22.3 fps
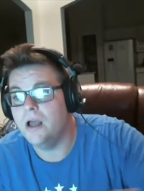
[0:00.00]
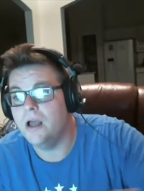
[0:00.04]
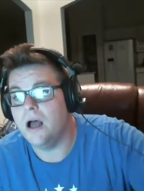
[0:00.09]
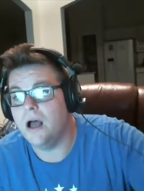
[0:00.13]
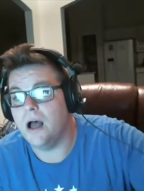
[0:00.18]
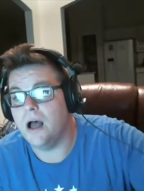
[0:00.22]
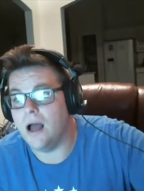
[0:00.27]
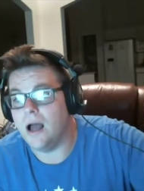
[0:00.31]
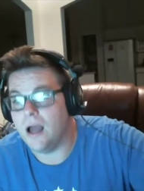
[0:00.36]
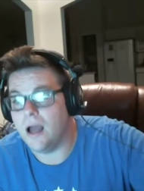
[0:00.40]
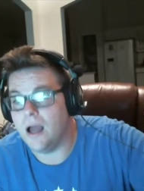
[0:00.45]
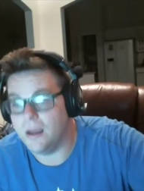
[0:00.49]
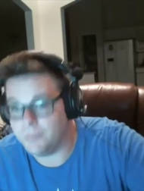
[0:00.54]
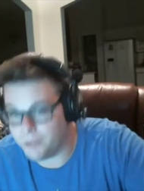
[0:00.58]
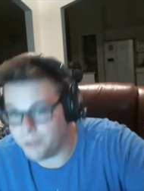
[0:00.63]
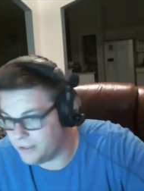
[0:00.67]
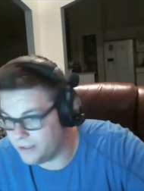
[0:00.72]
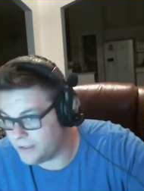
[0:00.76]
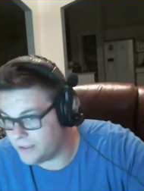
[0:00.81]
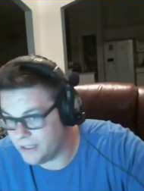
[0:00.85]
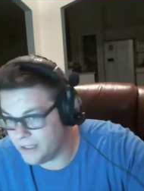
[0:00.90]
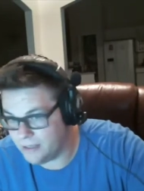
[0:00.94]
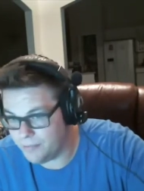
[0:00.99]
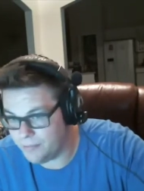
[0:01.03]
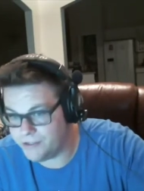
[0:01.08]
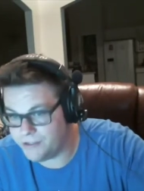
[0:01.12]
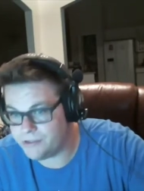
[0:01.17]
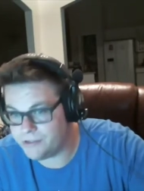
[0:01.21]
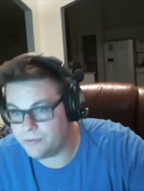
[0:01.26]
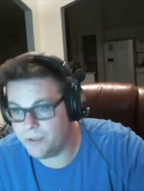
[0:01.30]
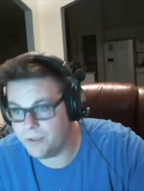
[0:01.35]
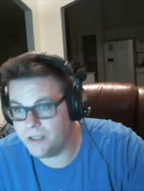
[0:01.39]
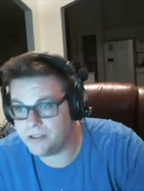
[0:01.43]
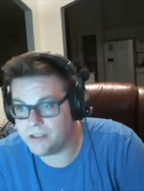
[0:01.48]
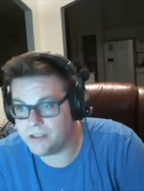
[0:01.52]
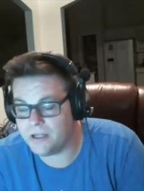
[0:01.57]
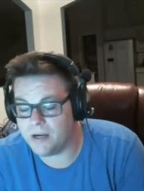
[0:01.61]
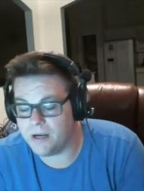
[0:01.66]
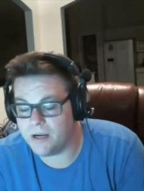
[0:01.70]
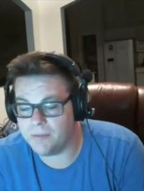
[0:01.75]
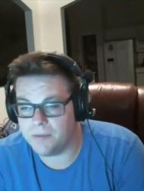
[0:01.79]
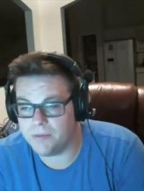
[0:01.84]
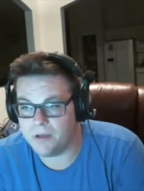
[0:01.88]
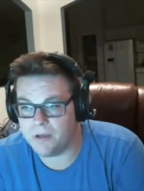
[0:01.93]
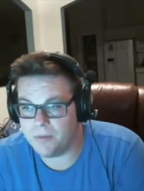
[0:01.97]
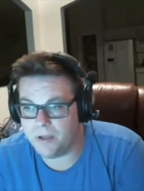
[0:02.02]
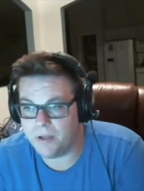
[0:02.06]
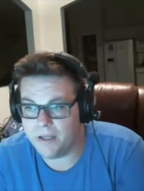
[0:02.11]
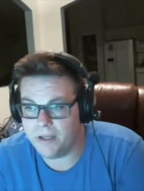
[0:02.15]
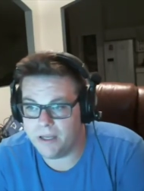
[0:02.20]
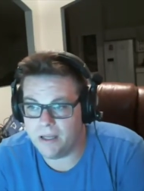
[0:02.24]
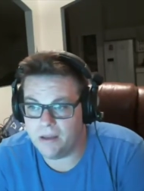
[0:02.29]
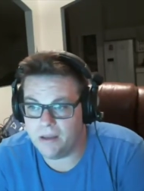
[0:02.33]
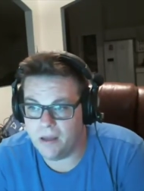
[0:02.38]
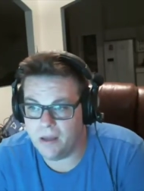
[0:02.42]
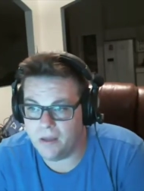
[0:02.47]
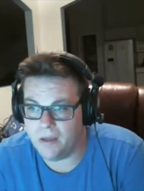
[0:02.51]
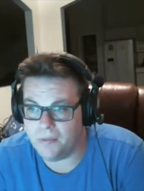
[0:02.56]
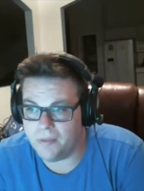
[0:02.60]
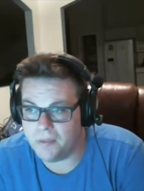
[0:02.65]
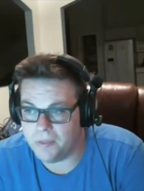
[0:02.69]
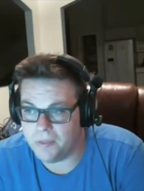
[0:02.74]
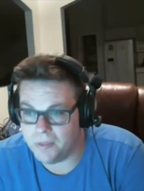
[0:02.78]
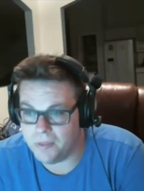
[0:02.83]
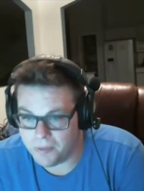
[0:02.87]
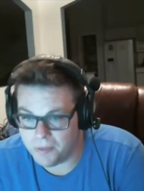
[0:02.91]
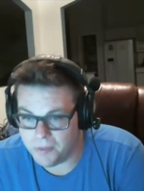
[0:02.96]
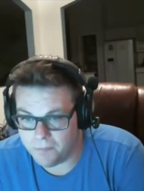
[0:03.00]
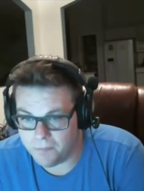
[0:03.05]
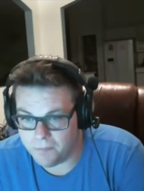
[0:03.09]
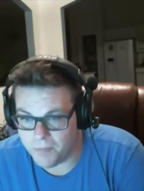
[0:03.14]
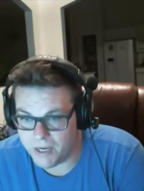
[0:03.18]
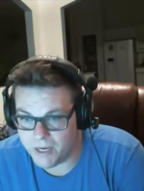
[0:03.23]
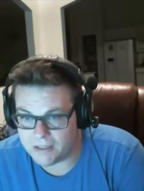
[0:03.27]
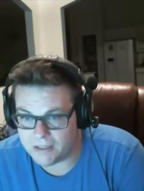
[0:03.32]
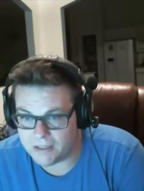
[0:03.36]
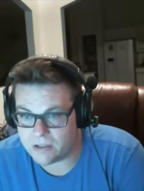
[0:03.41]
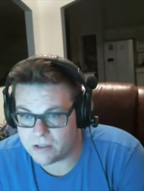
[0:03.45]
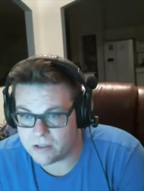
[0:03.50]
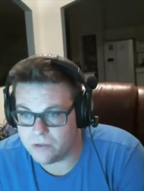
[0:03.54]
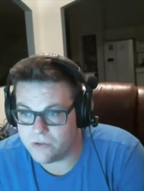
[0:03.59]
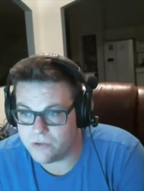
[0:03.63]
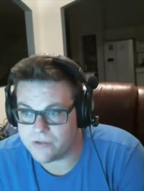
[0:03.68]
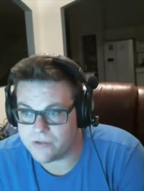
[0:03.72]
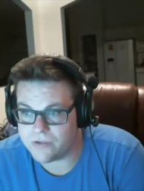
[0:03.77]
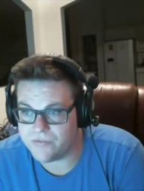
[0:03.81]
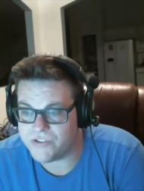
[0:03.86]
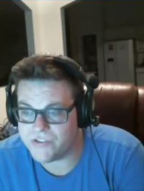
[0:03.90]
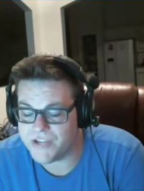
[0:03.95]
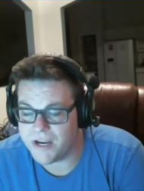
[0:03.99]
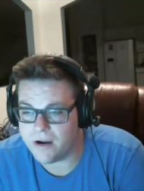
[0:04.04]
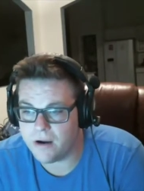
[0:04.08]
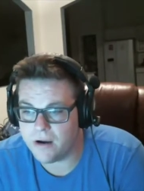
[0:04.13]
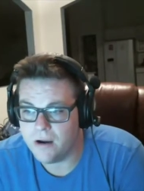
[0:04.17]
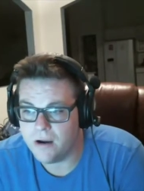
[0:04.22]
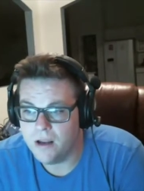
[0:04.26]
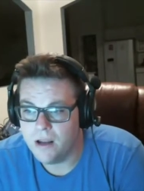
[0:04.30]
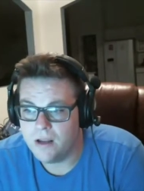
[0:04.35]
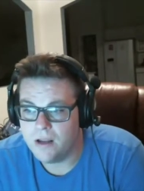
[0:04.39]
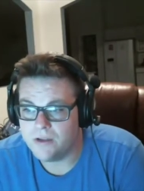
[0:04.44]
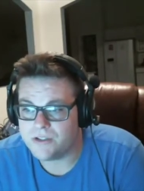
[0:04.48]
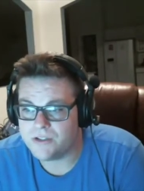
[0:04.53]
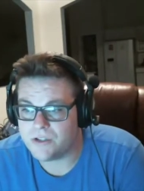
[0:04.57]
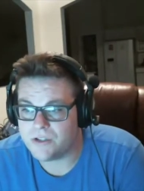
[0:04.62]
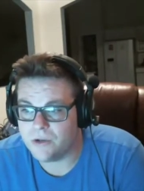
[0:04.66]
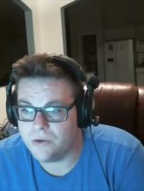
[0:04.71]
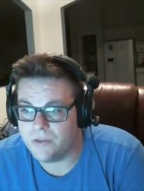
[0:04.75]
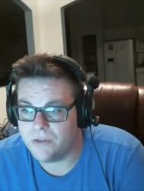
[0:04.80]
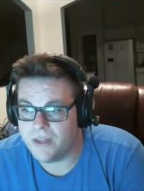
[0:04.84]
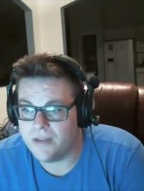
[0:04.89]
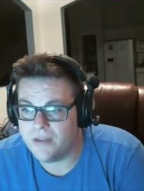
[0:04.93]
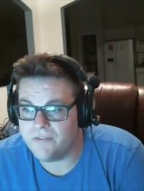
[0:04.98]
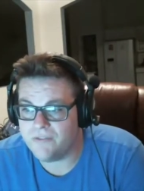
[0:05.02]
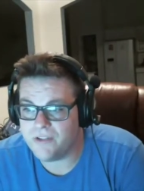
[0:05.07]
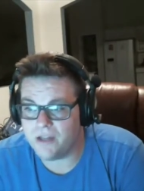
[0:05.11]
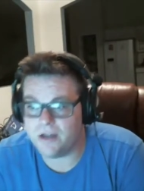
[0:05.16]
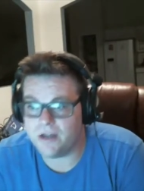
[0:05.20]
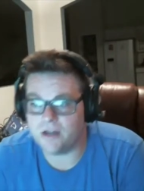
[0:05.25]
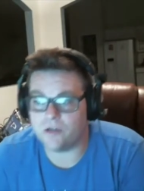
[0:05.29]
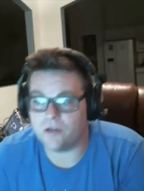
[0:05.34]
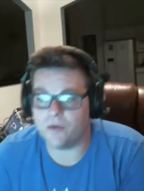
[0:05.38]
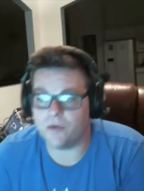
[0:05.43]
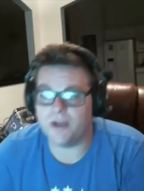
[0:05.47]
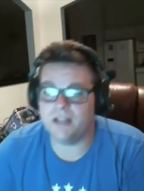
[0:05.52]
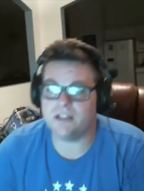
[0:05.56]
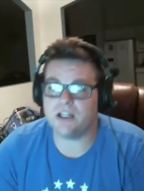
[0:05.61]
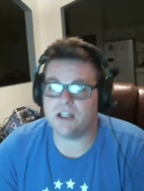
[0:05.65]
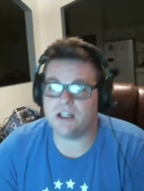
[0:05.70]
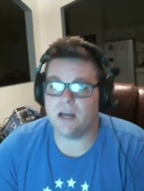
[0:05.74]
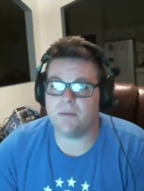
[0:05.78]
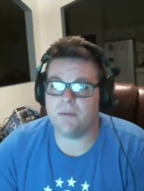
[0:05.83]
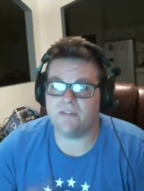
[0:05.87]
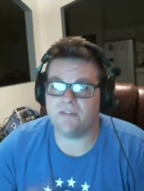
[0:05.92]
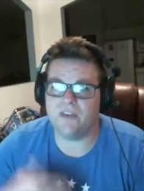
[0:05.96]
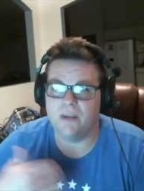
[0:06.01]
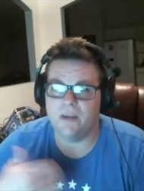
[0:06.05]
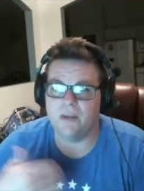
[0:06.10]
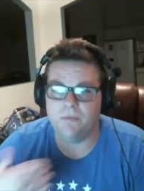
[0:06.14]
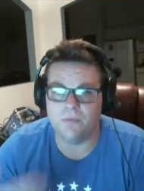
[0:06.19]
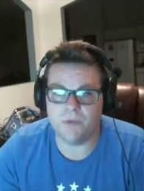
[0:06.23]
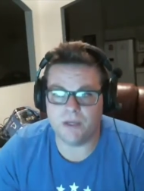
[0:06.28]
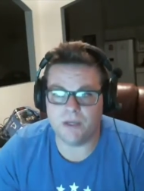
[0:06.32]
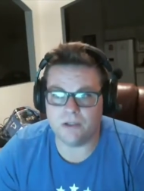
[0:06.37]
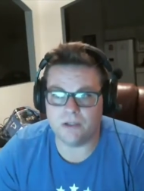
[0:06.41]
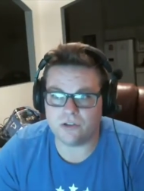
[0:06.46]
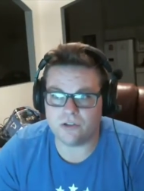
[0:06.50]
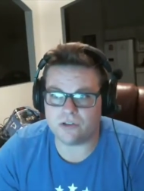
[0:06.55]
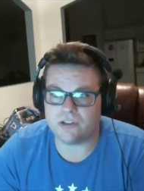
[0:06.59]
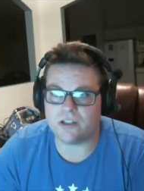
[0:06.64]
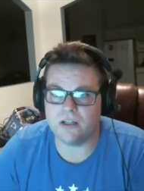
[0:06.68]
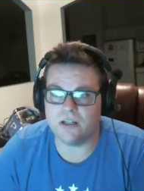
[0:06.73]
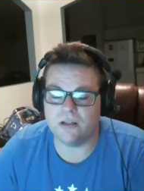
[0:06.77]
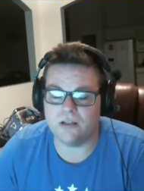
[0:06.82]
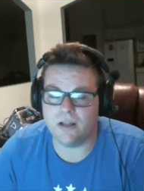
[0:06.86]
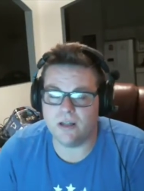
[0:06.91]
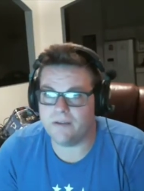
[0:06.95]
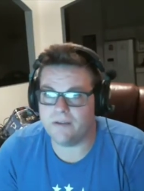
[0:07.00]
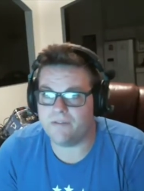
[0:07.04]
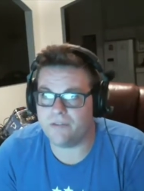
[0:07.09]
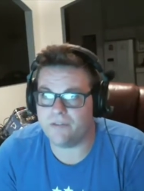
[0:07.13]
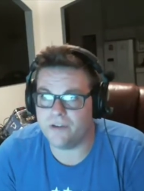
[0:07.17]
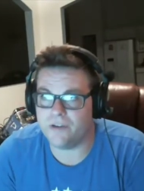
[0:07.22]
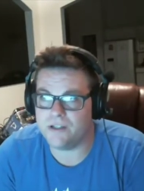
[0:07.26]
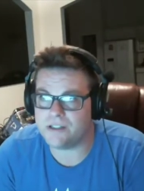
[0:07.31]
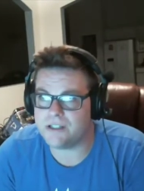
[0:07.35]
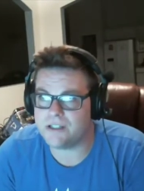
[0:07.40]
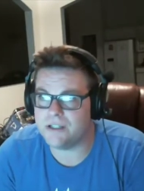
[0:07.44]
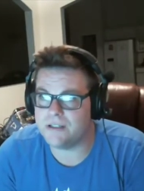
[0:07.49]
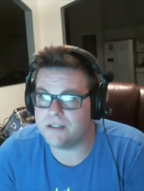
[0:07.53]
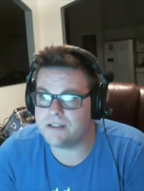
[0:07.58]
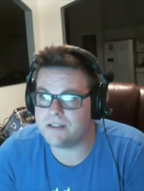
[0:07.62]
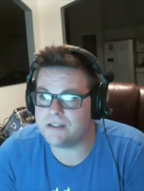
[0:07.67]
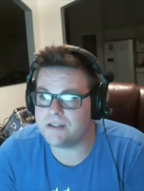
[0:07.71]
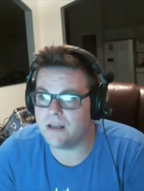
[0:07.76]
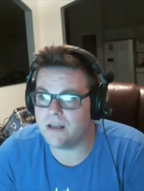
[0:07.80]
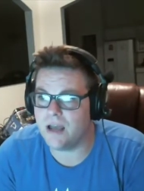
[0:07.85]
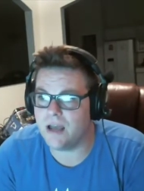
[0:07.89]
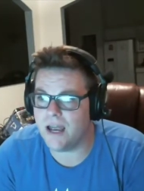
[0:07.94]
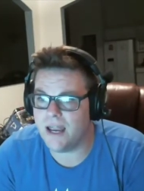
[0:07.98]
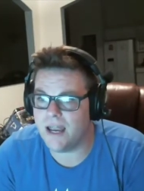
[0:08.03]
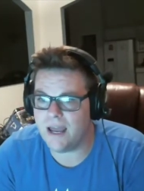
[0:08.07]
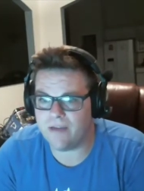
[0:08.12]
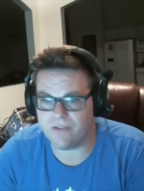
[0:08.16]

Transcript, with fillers: I'm going to take my Switch and I'm going to play right. my exclusives there. So they've done a great job of keeping me interested. Like for instance, I have a